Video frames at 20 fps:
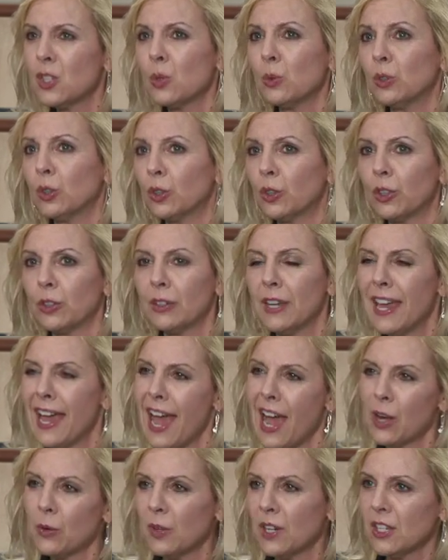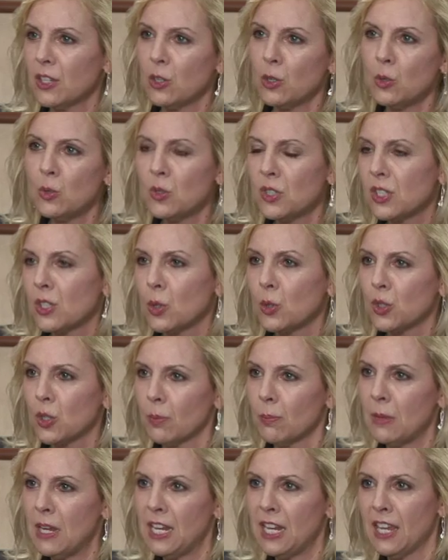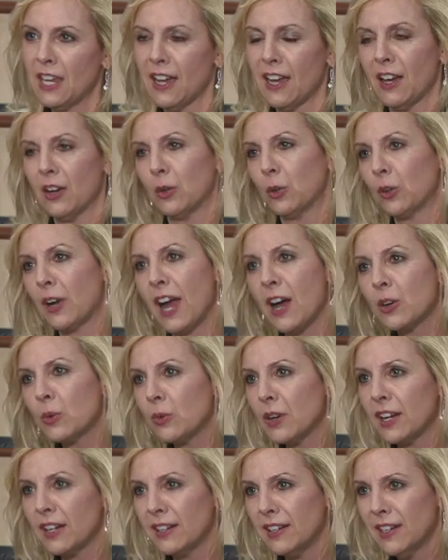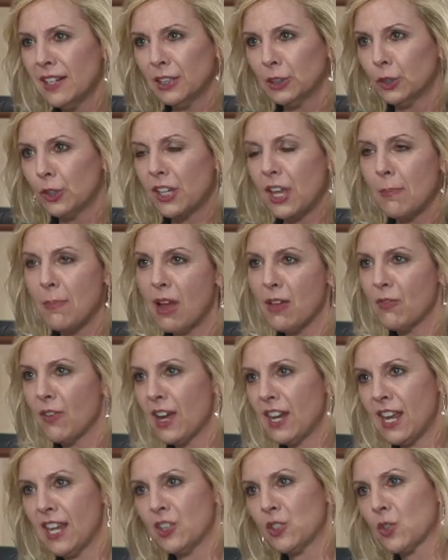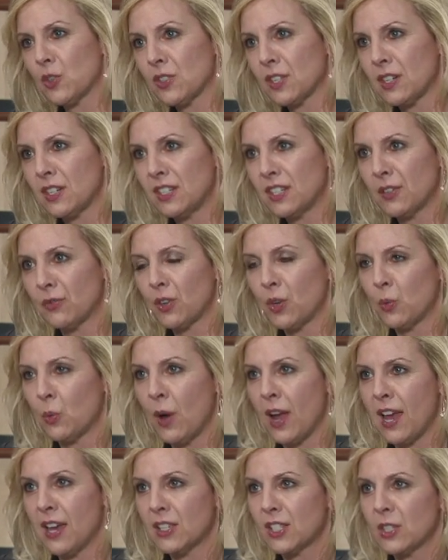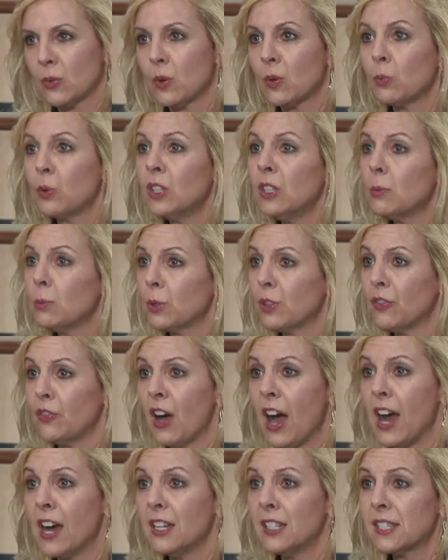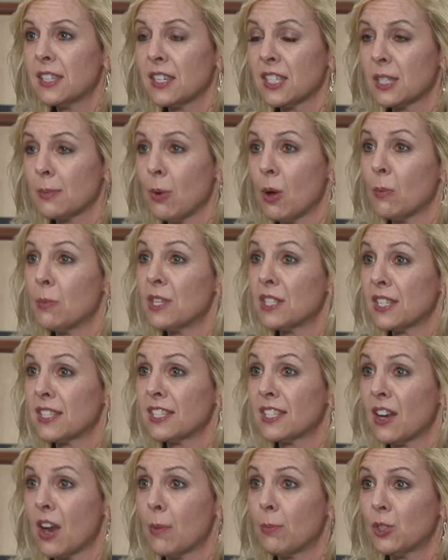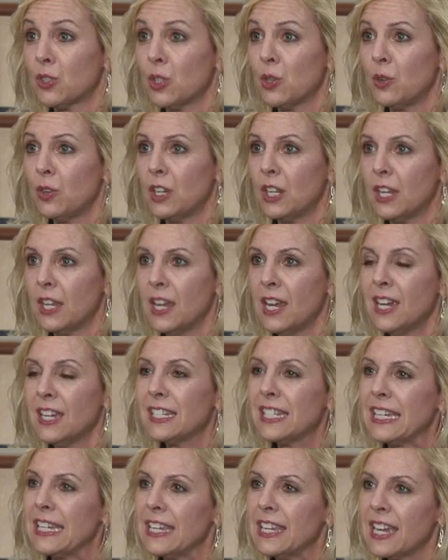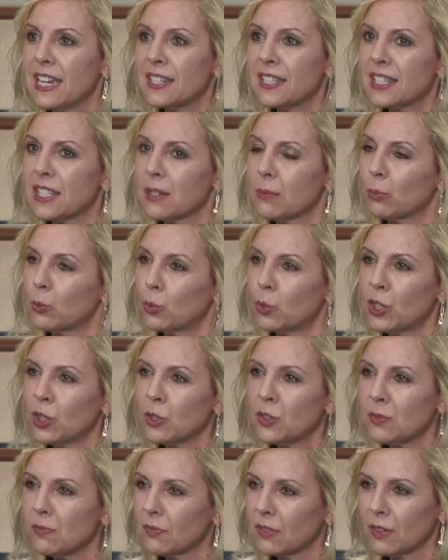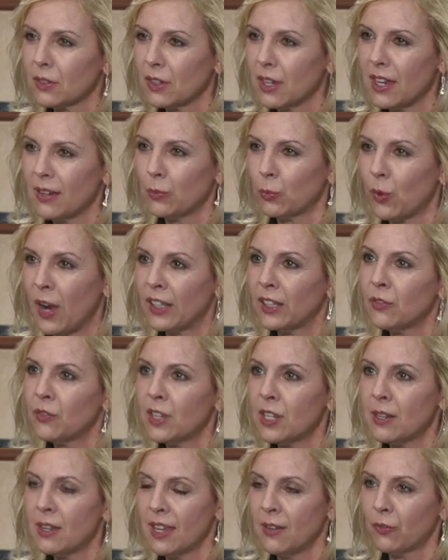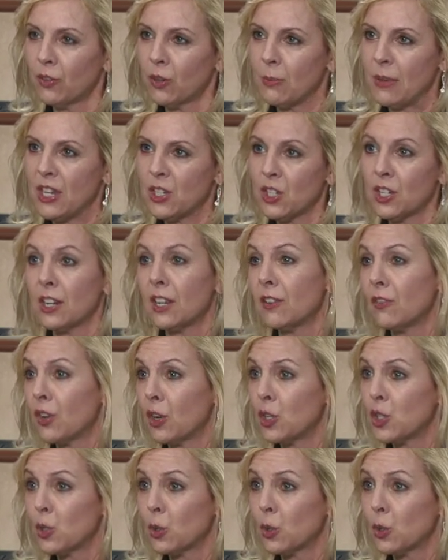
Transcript: to learn, how do I use social media, or how do I look at my financials in a different way? So it really provides a small business an opportunity to get some real relevant information in a very